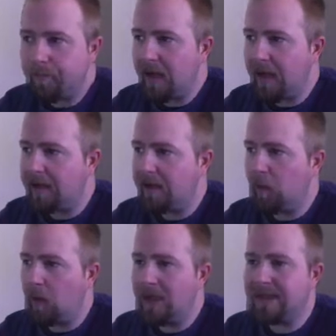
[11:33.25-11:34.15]
And then
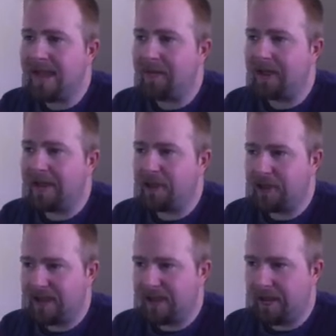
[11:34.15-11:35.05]
once the application
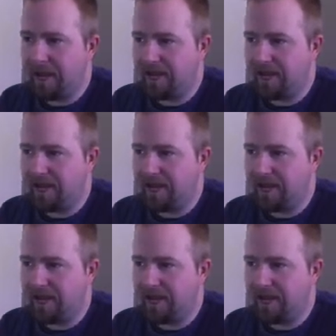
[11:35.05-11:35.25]
is in there,